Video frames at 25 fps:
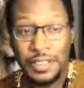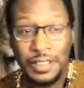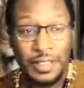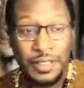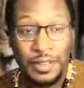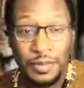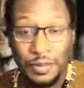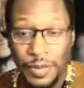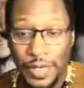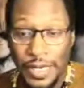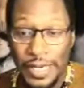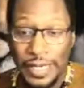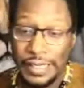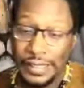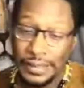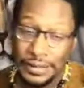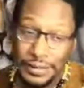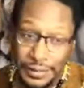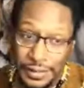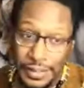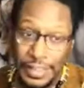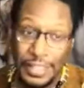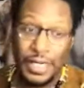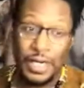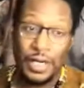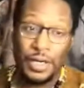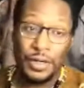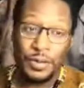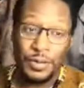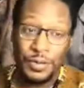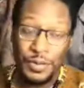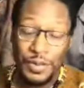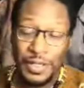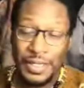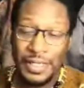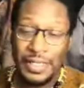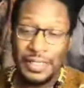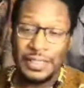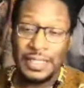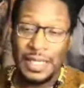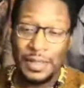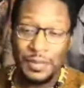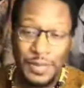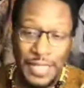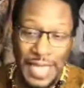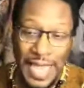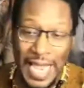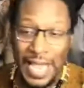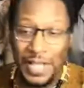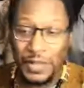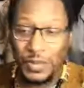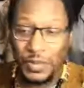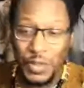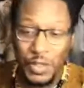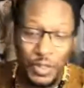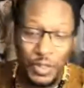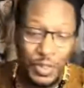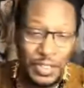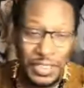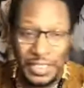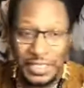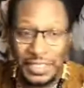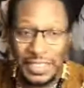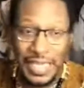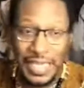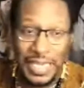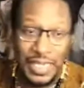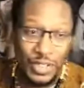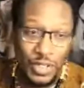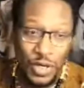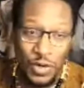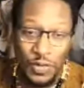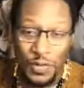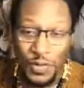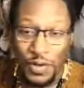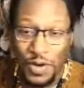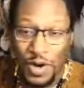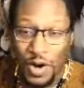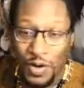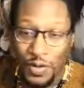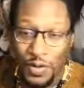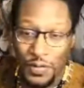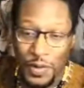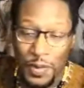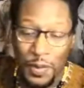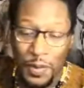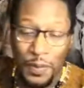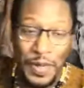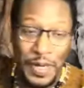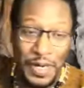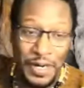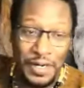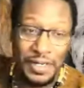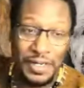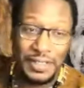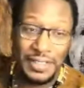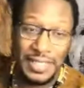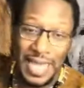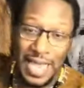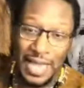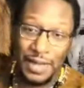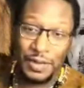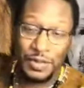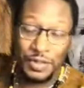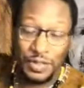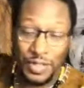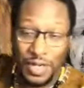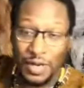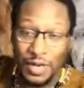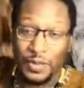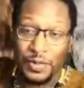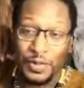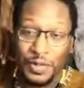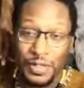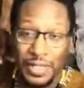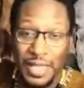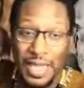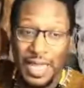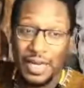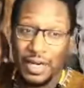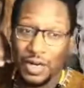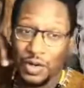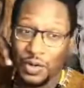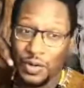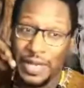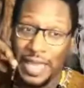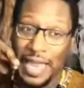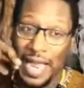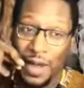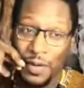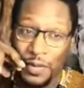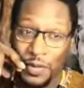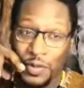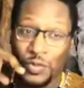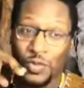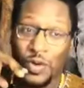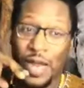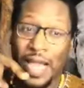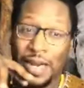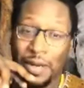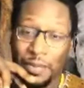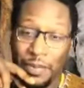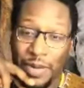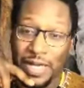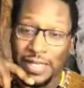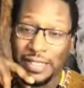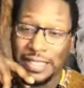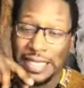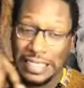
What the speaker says: But sometimes when you look at things over a period of time, you start to realize, okay, I was right about that.